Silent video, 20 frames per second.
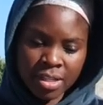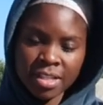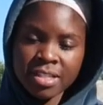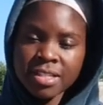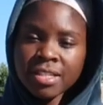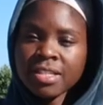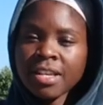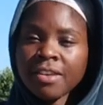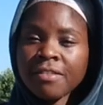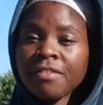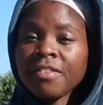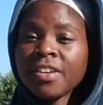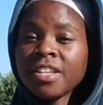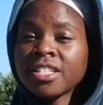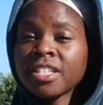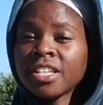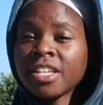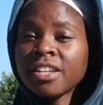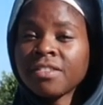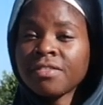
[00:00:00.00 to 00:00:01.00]
this is her
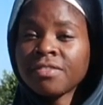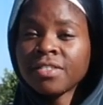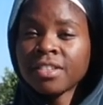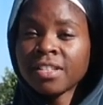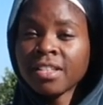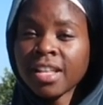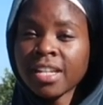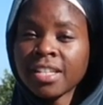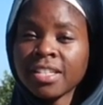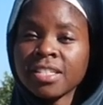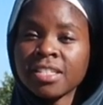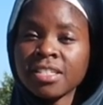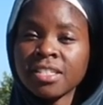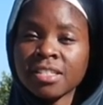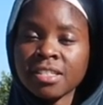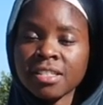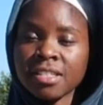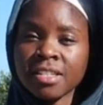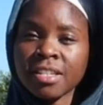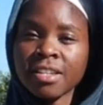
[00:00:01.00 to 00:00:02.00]
first gift that
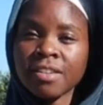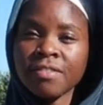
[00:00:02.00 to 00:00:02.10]
she's given.